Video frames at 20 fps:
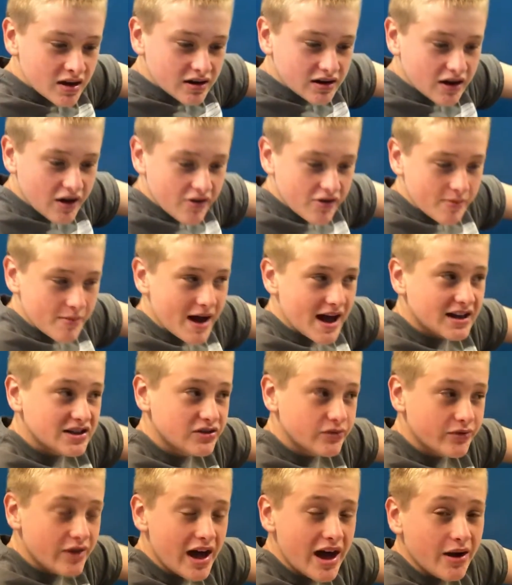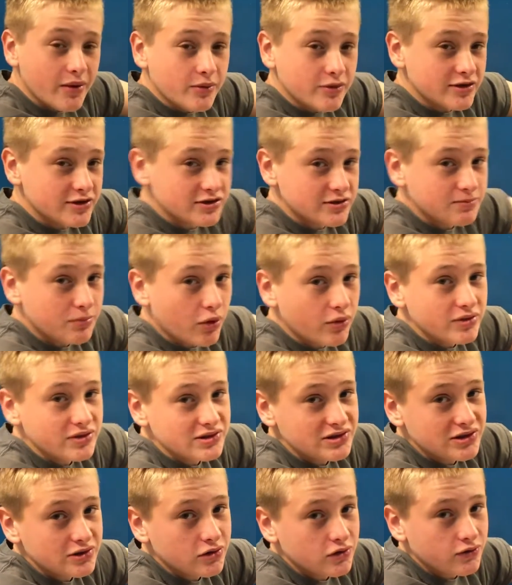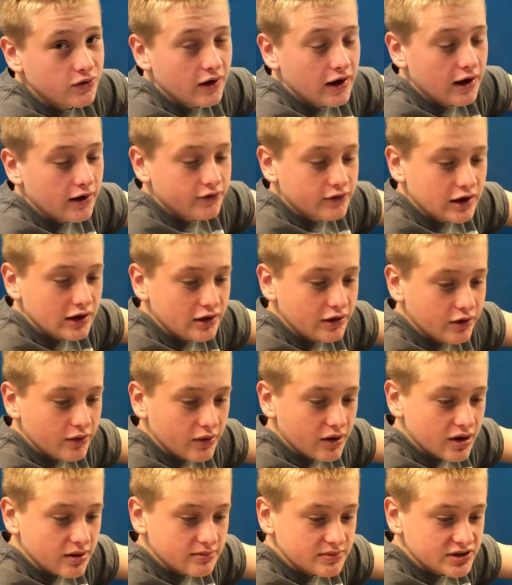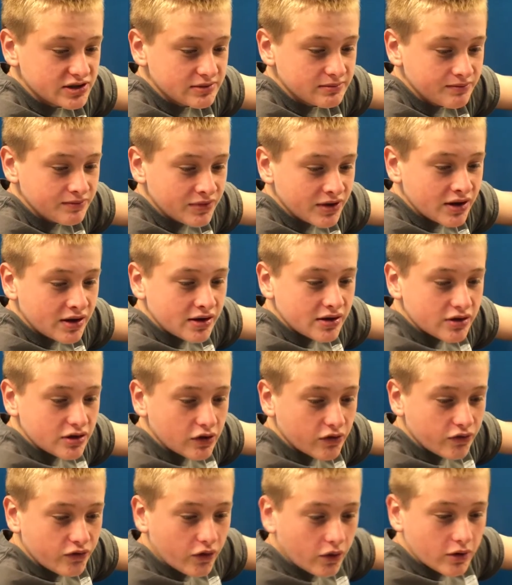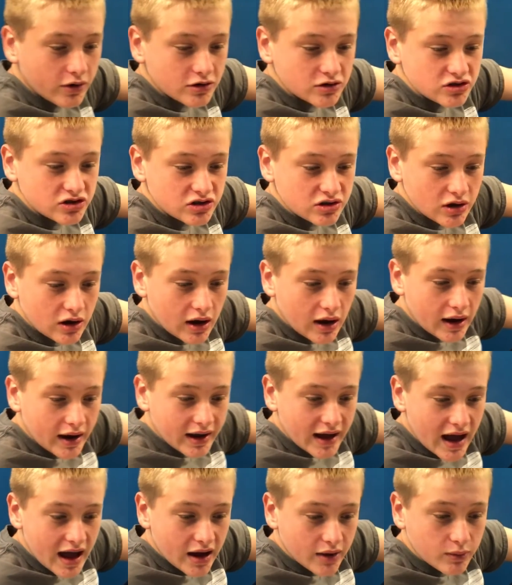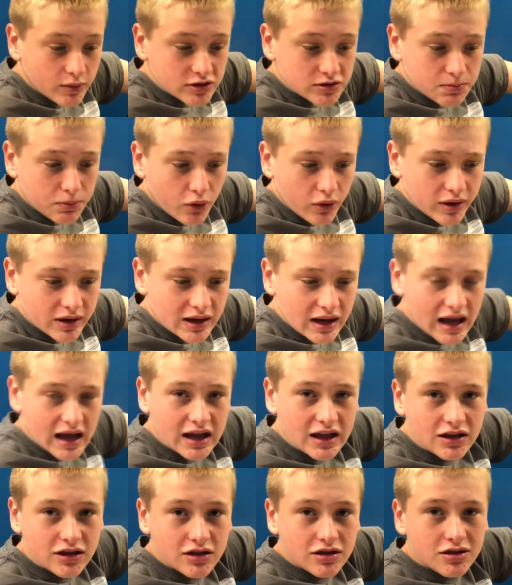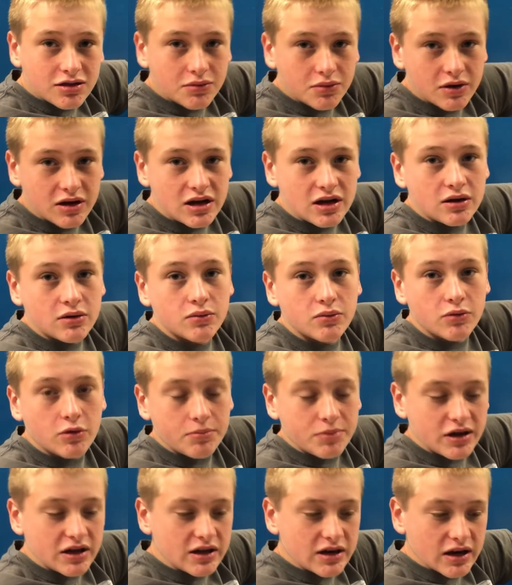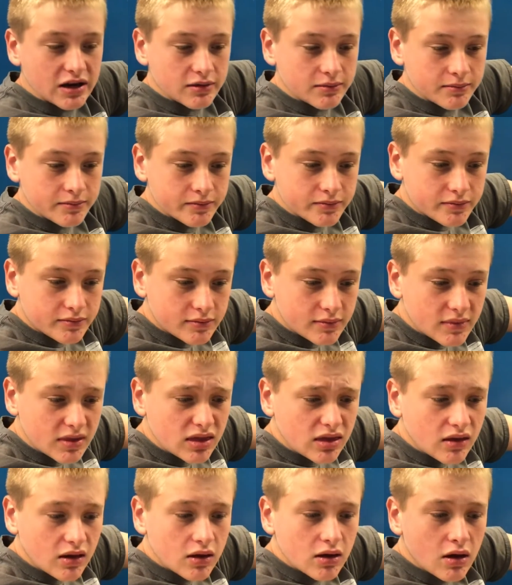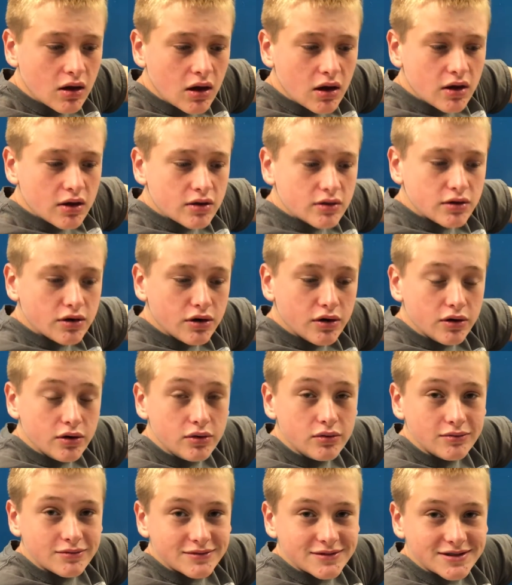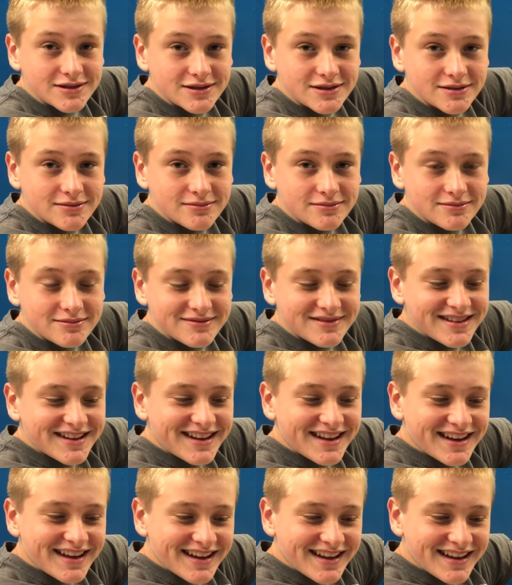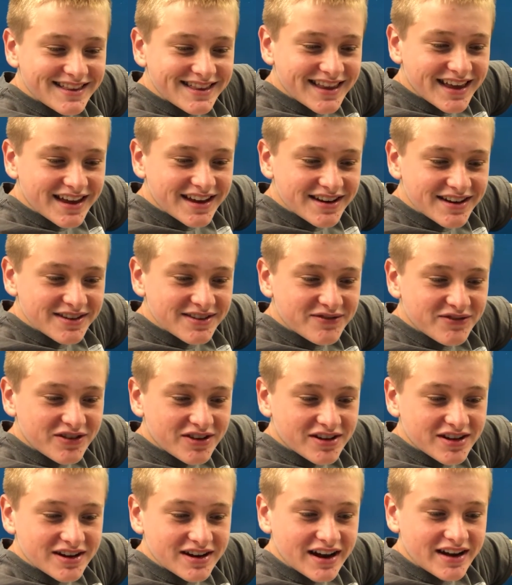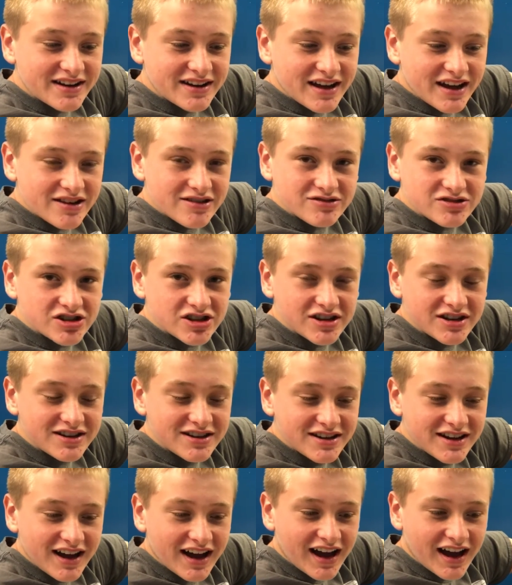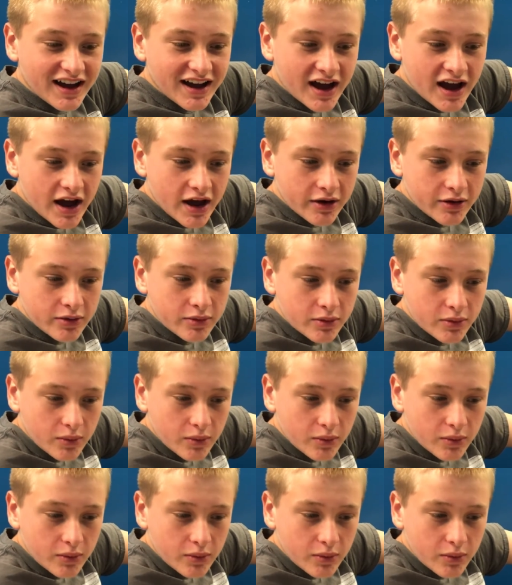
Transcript: Now the mass of that was 0.05 kilograms. The force I had was 0.83 repeating newtons. And then for kinetic energy, I had